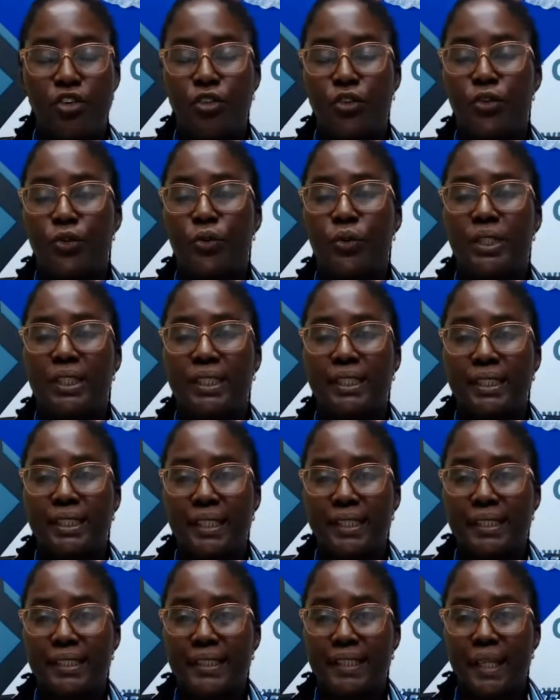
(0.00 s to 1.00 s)
through the
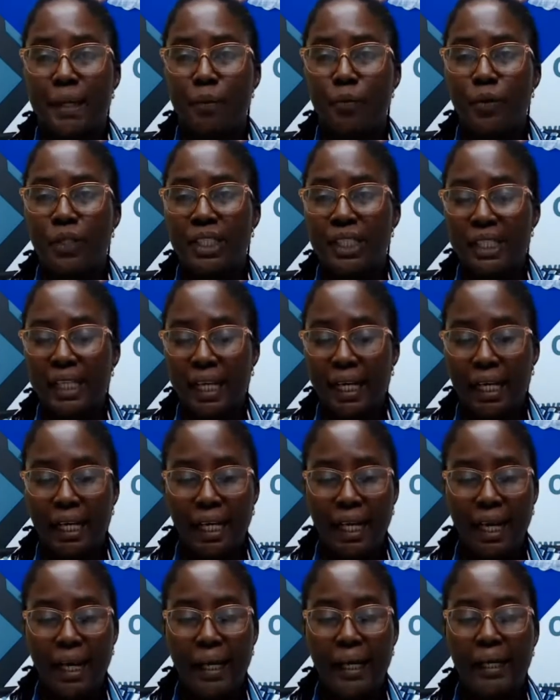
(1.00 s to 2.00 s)
system with
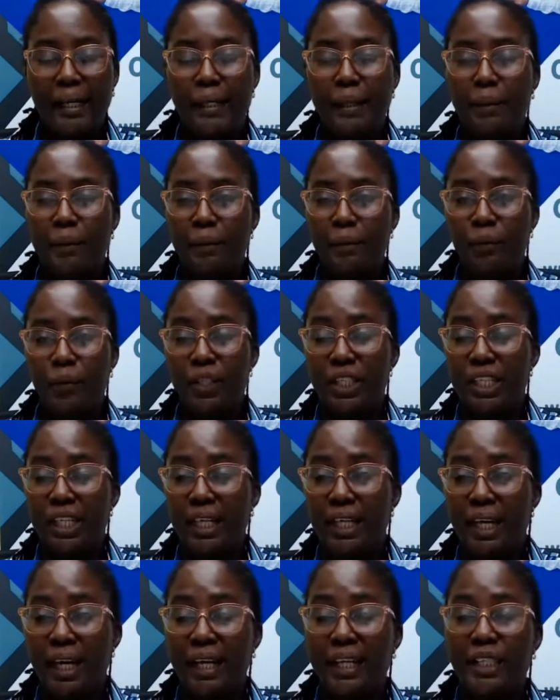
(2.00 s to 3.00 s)
the
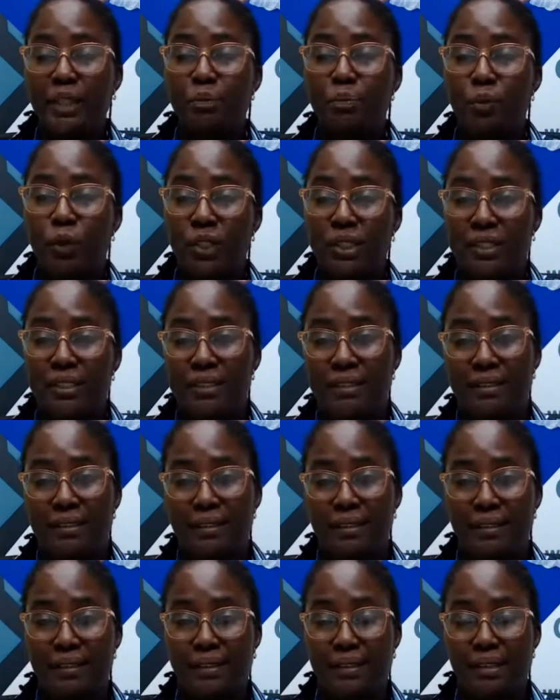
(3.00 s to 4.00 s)
aligned
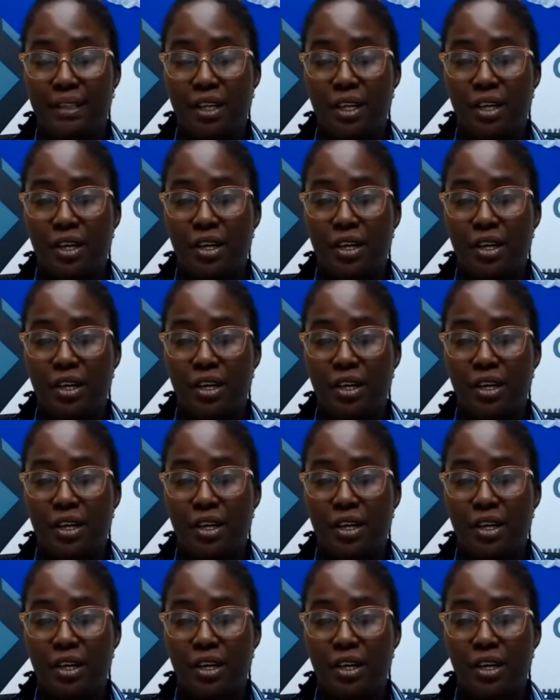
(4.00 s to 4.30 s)
processes.